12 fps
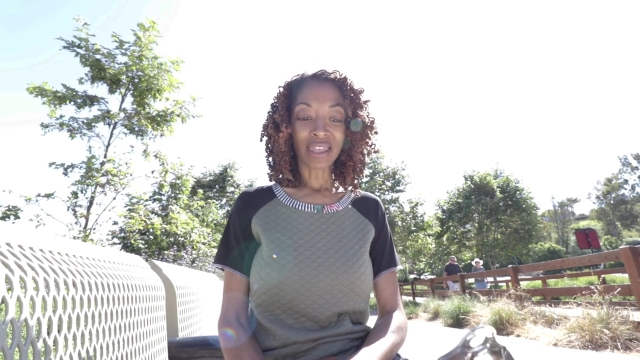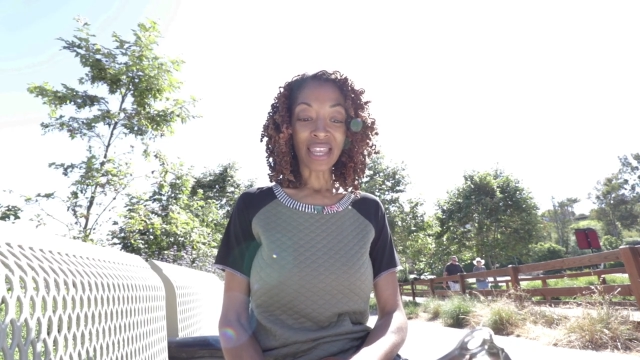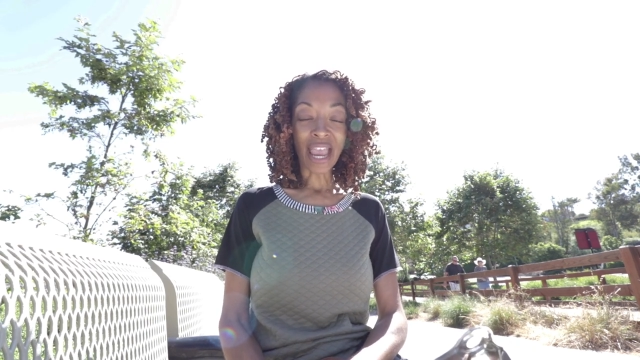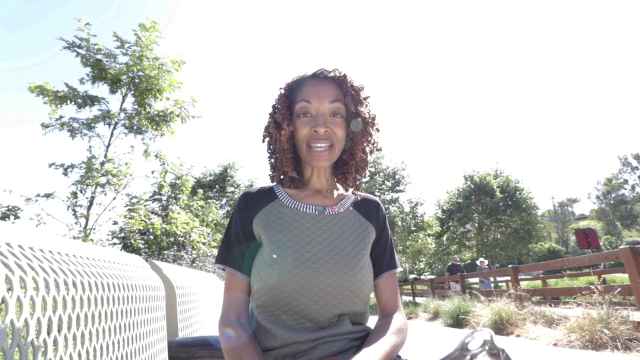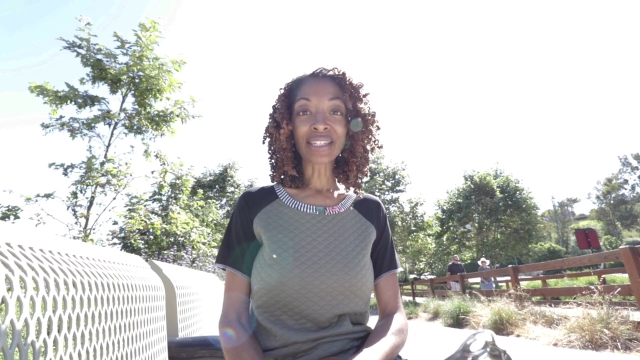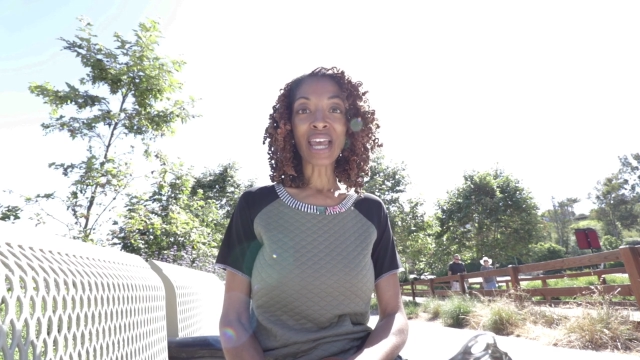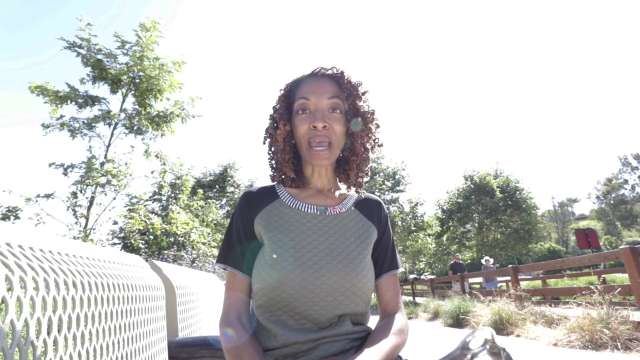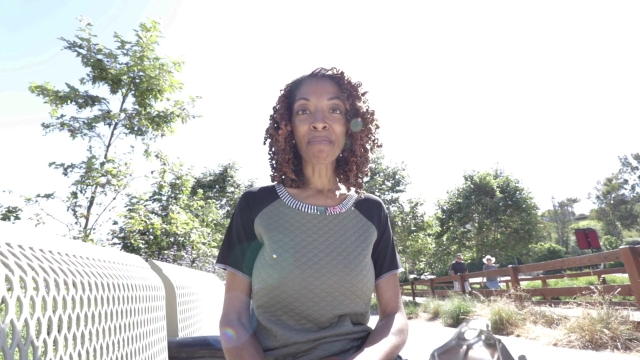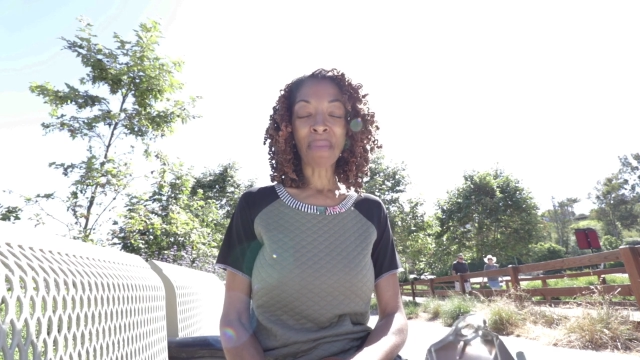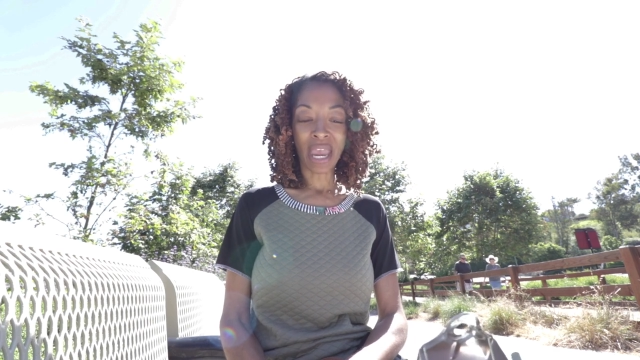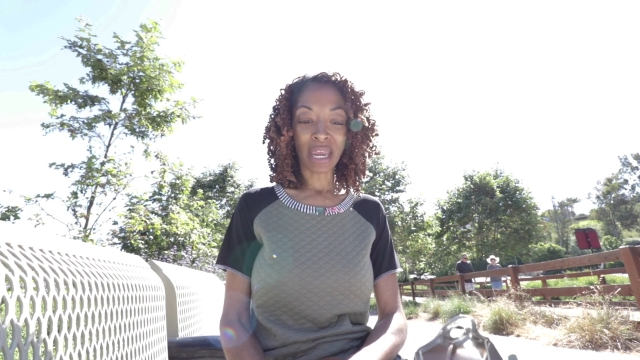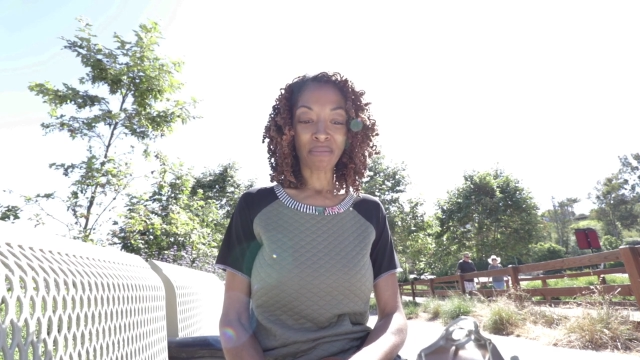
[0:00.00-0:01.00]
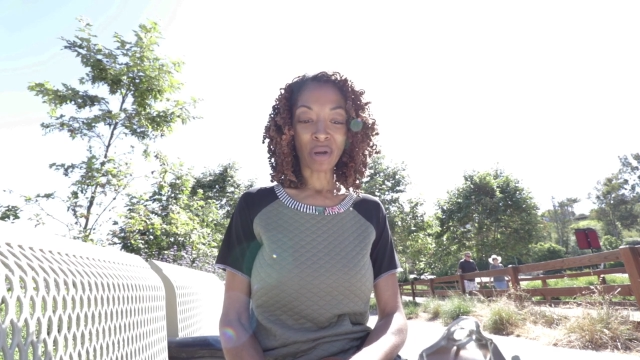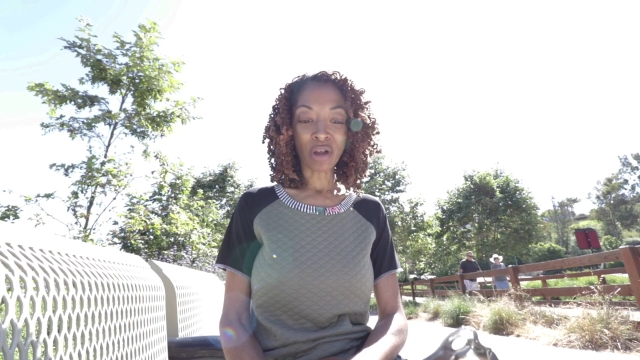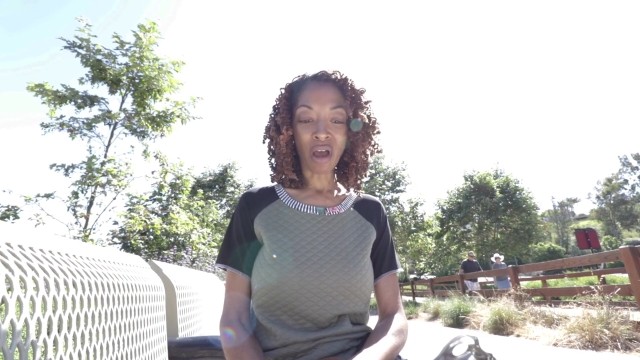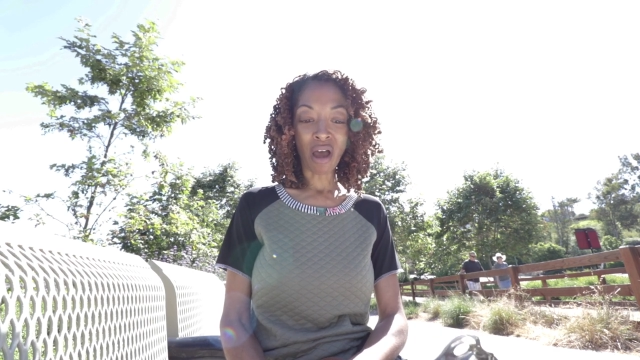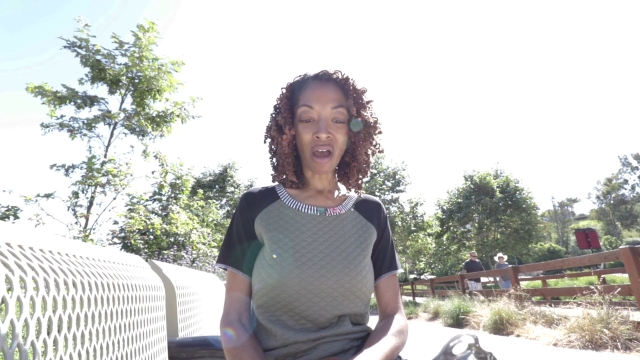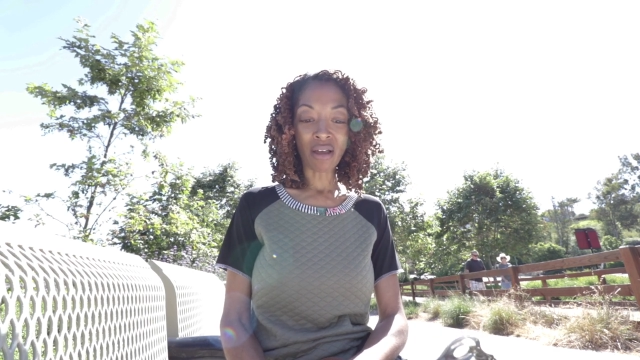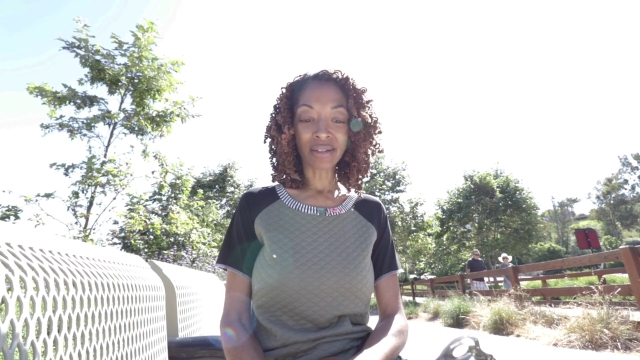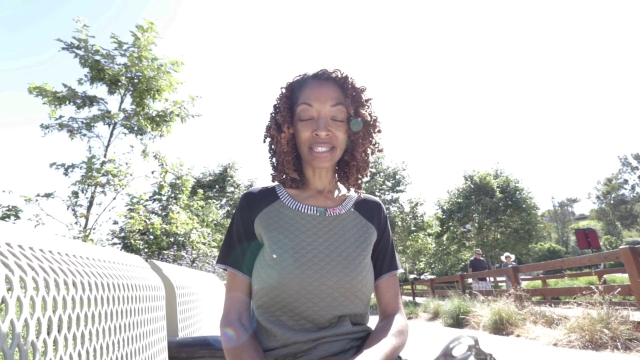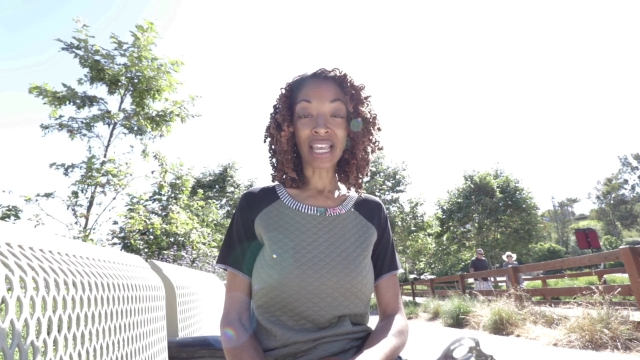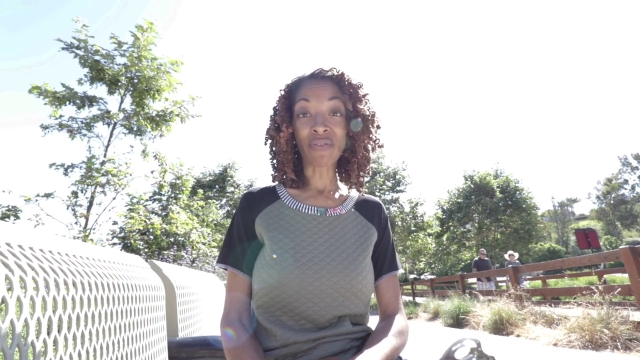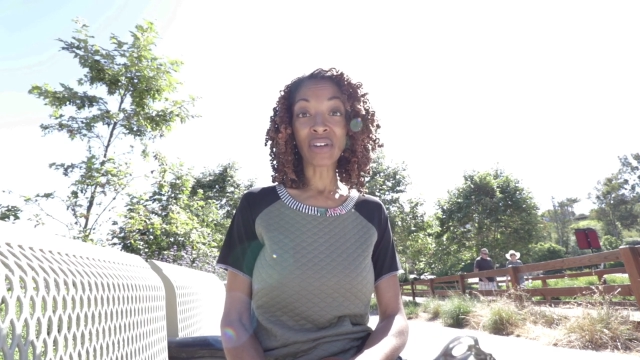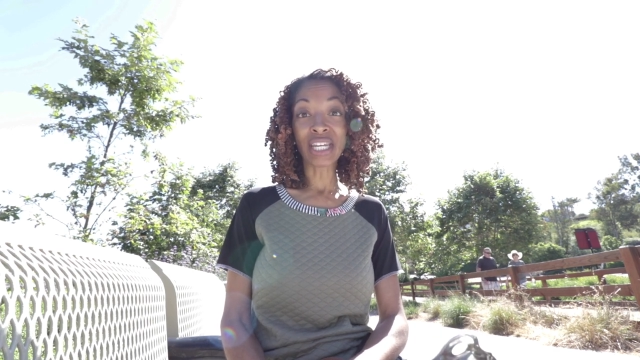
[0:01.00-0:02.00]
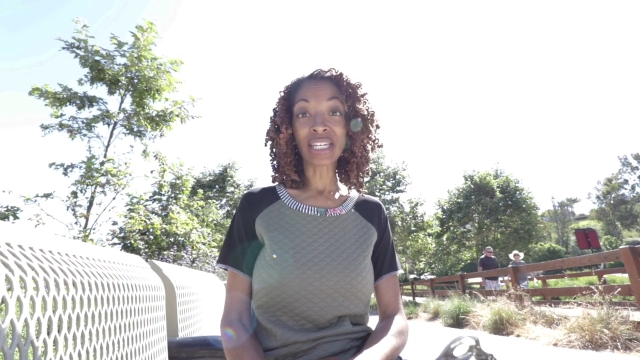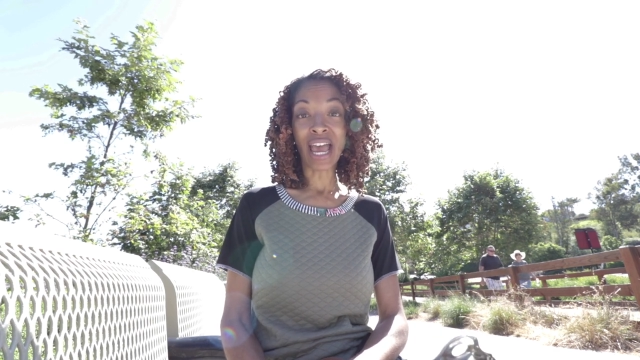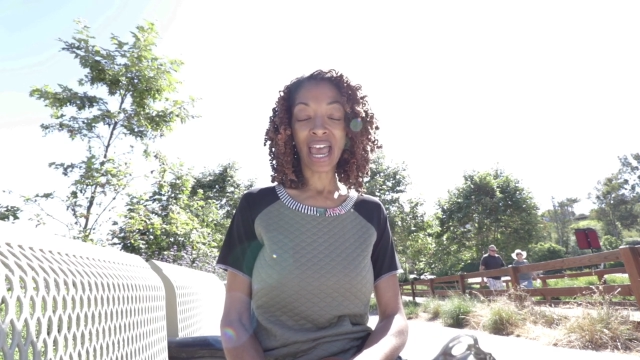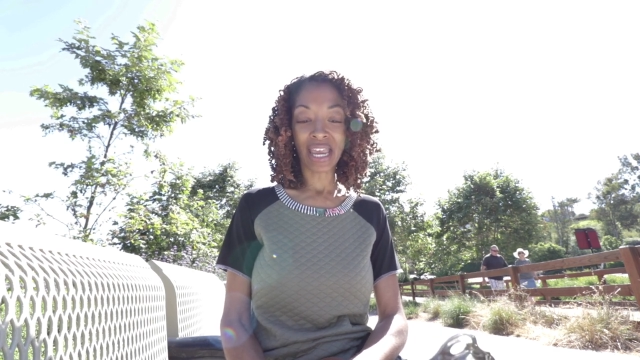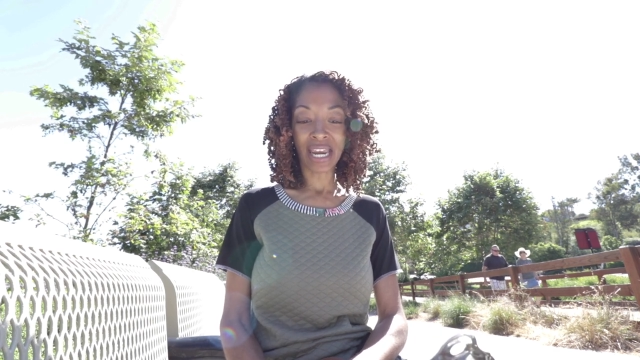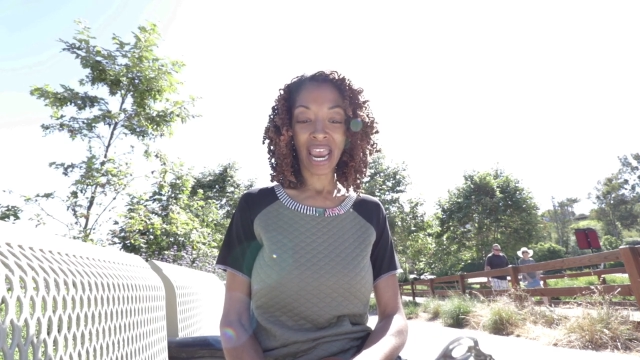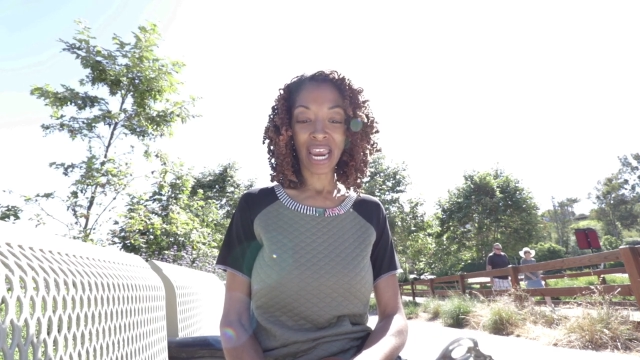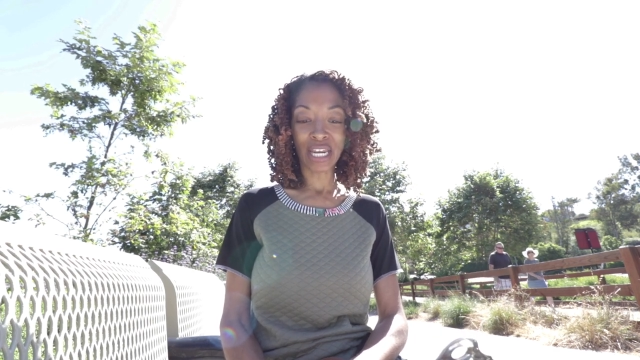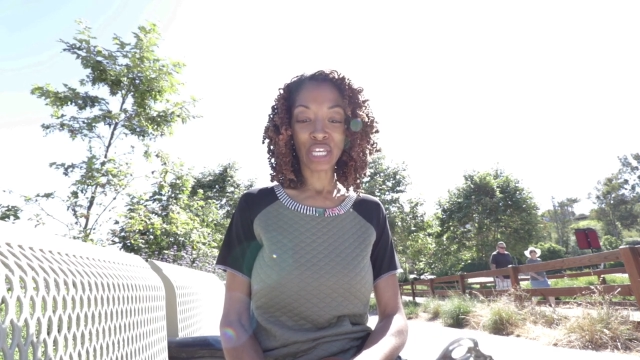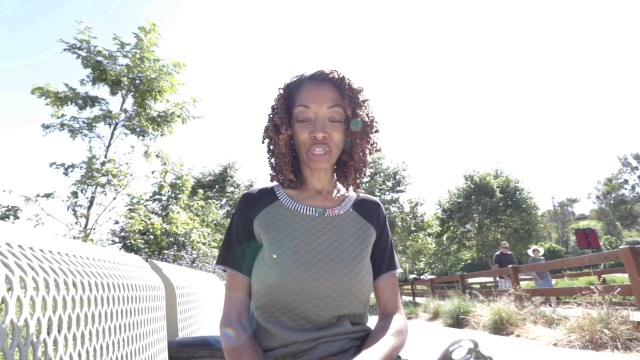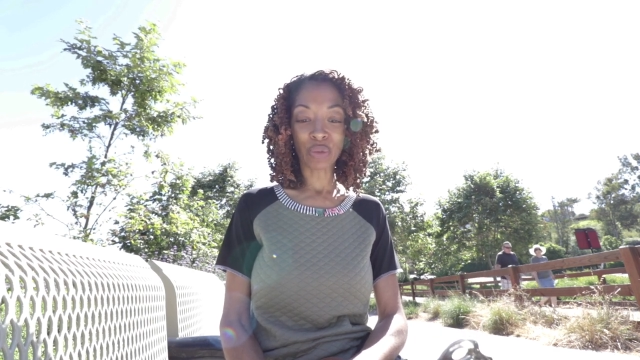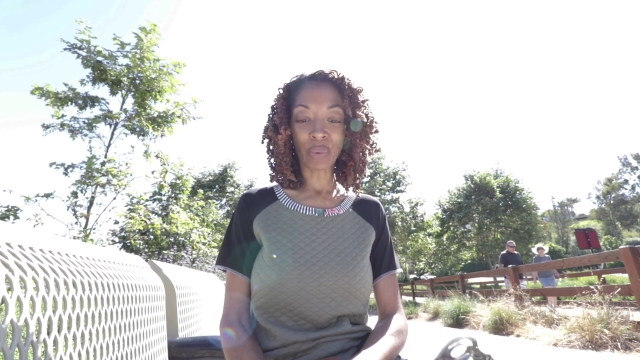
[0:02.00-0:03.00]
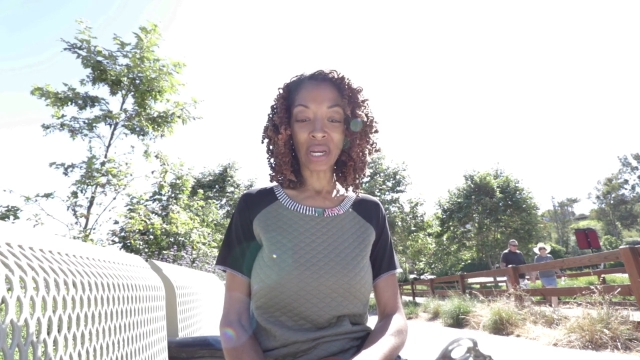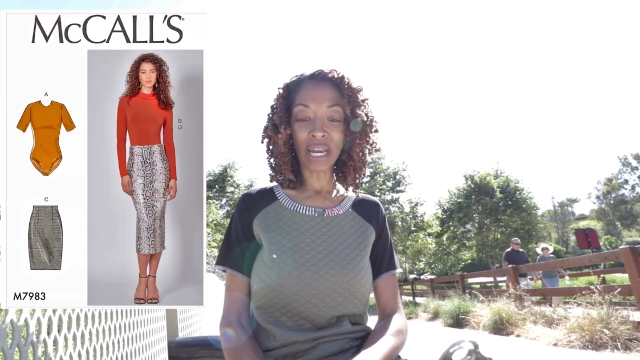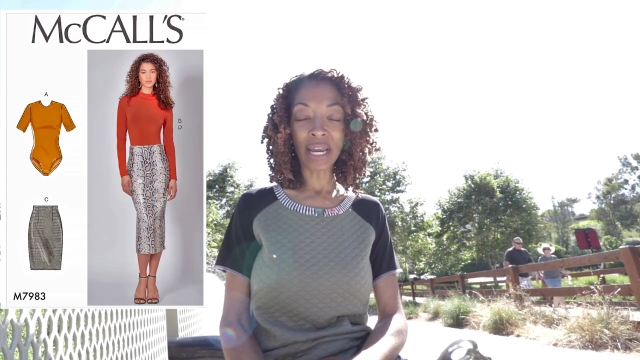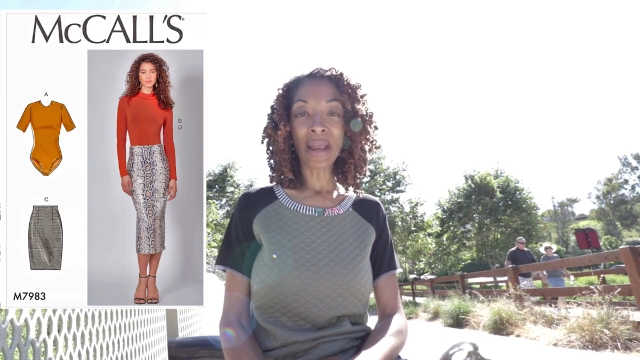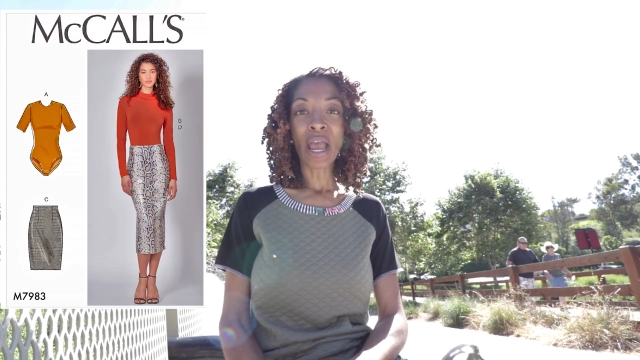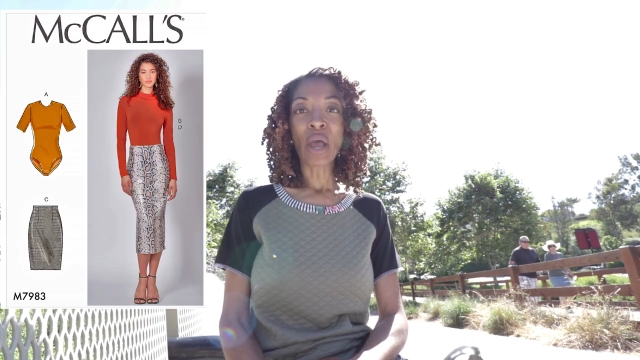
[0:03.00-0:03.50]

Next, I made McCall 7983,